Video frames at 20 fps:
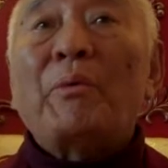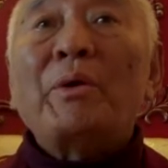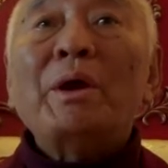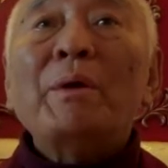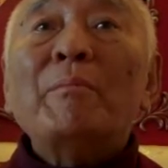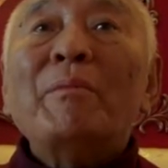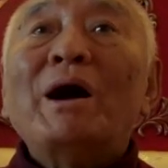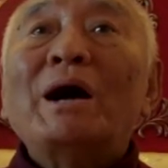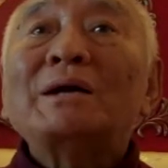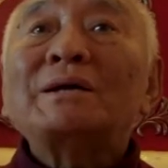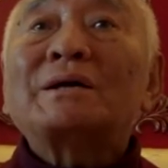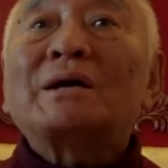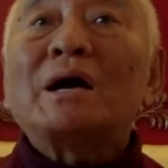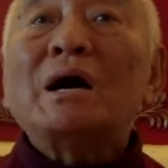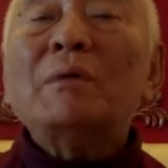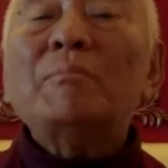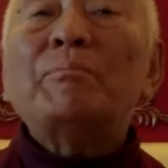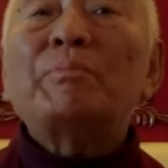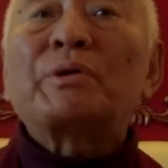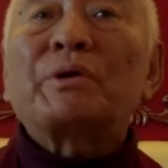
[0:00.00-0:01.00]
Where mind
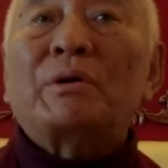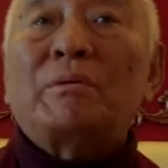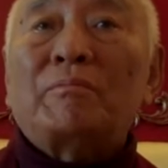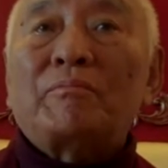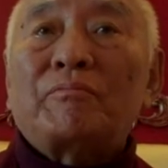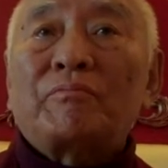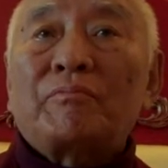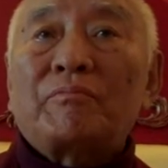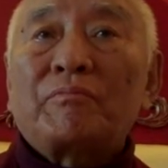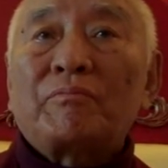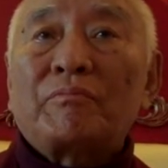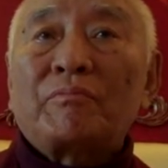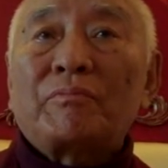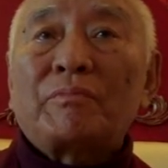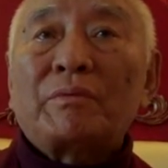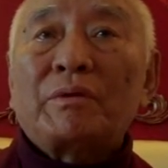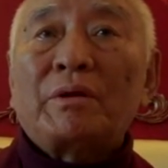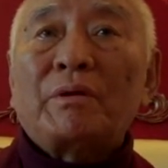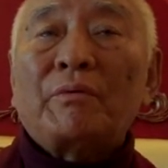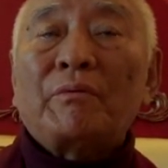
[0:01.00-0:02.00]
come from?
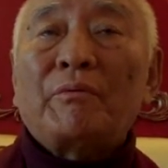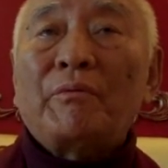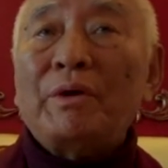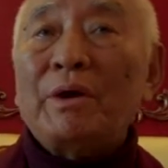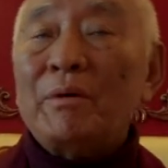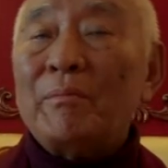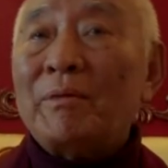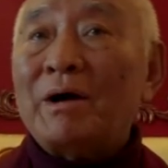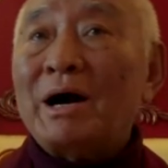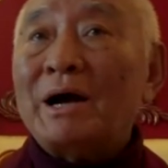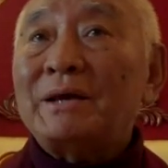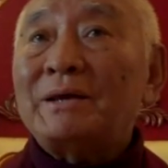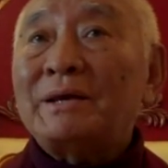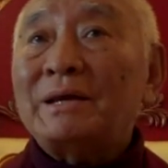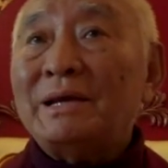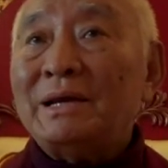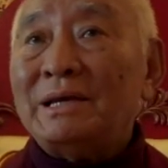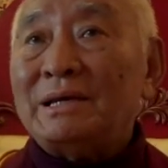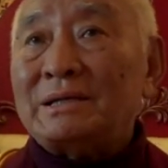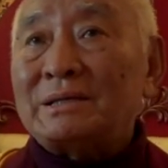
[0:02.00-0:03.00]
where
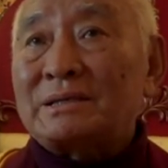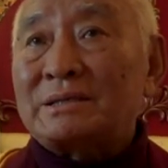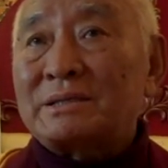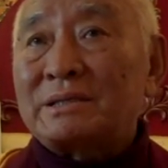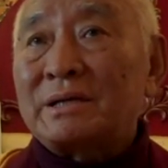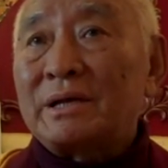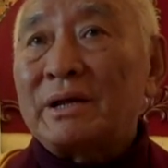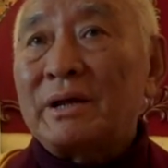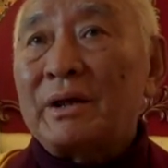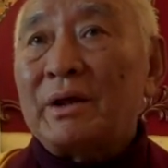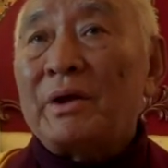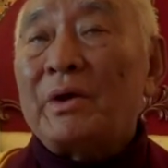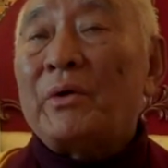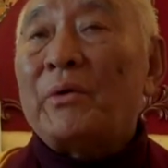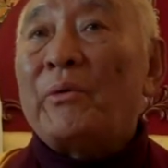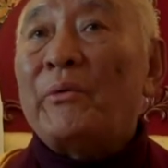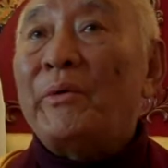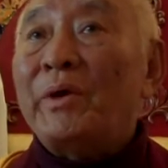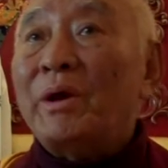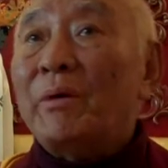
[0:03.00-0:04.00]
mind is,
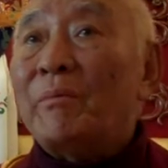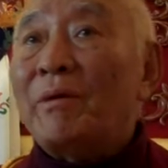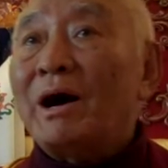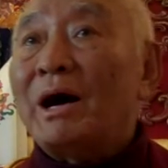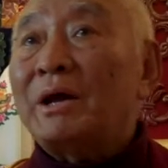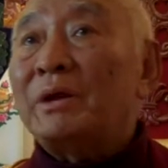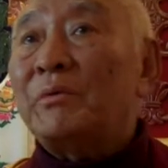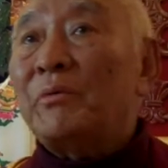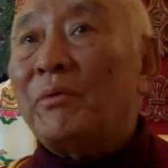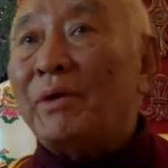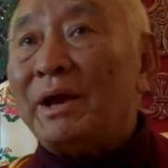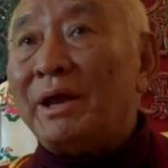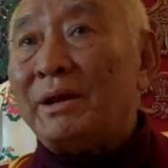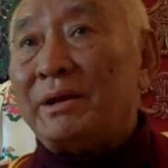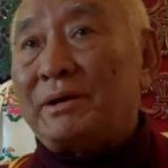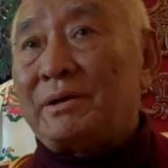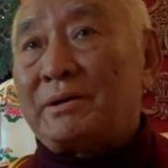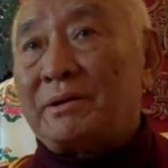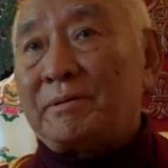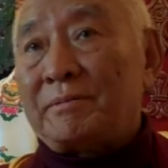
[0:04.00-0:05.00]
where mind
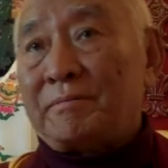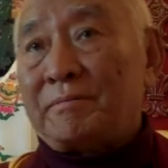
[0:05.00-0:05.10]
went,